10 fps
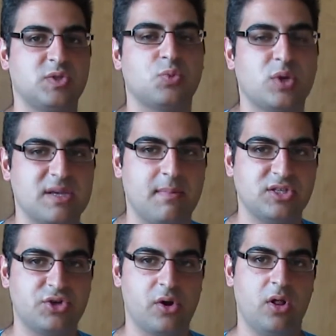Just what's up
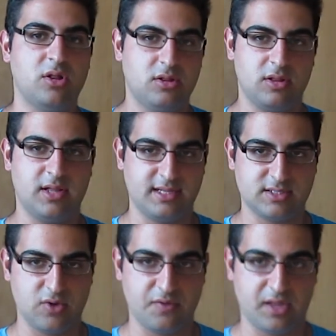Montreal links over